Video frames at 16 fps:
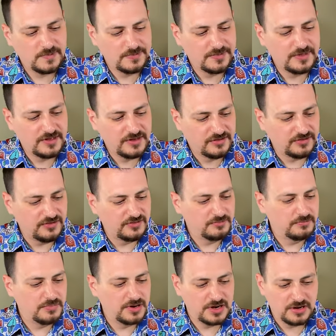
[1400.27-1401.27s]

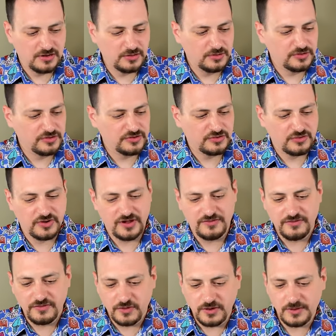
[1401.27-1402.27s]
this barrel works great
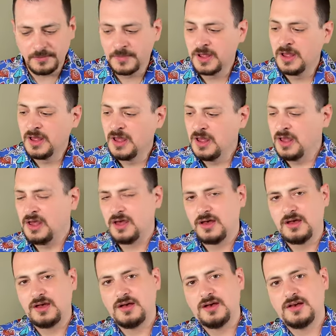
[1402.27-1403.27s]
for them.
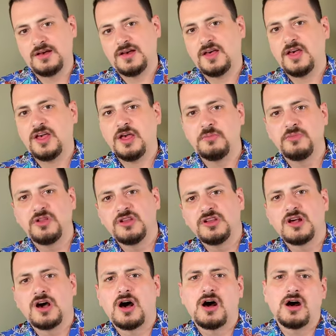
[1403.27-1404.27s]
I hemmed
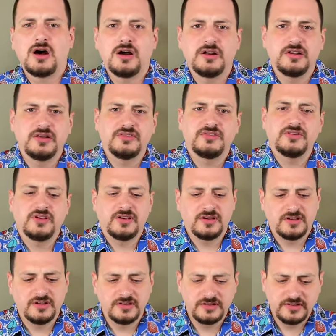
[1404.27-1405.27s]
and hawed as
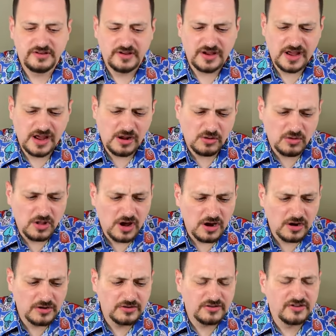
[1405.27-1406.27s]
to how
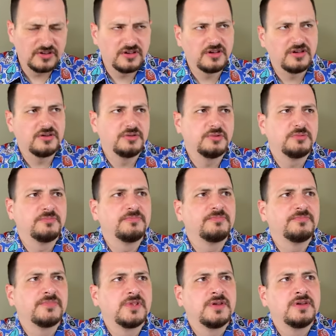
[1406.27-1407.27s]
long to go.
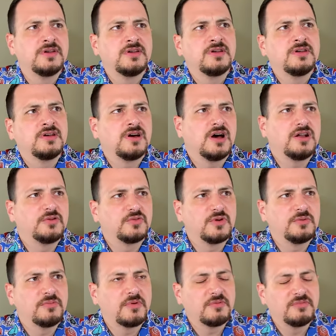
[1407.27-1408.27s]
I don't
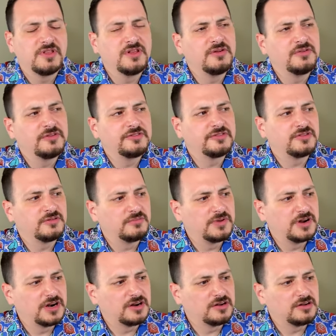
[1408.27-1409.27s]
remember the original
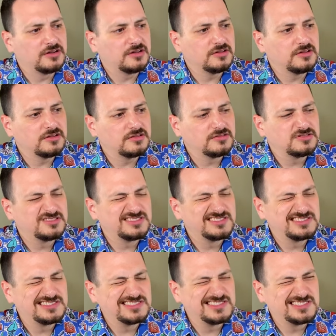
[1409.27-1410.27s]
barrel,
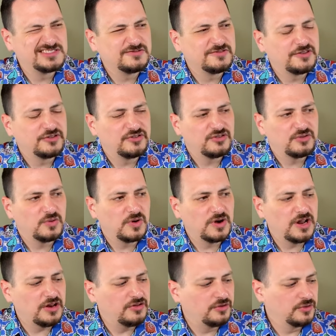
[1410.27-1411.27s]
if it was
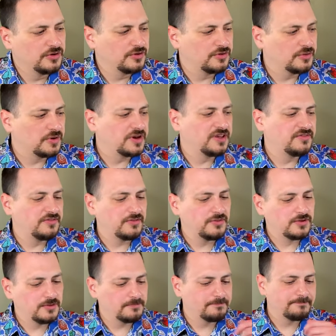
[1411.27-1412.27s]
22 or
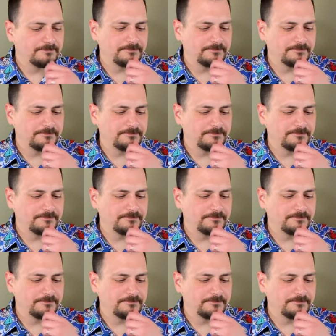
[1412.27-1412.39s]
24.